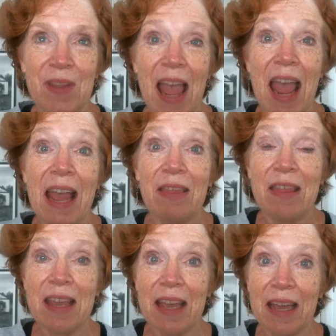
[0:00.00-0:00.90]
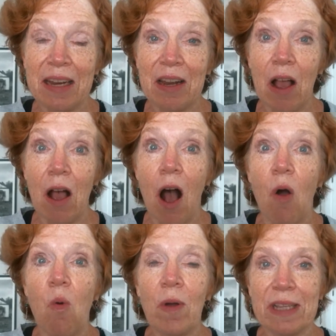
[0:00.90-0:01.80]
And then a
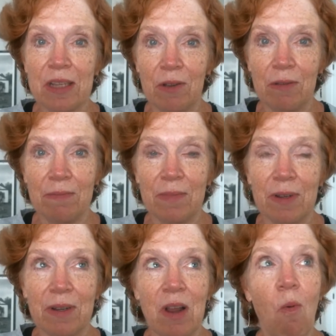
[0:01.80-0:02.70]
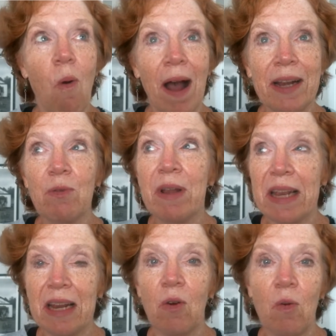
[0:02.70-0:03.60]
whistle. Now, why do we
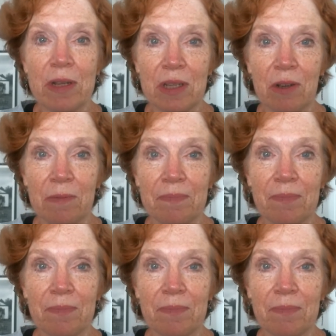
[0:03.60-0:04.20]
need a whistle?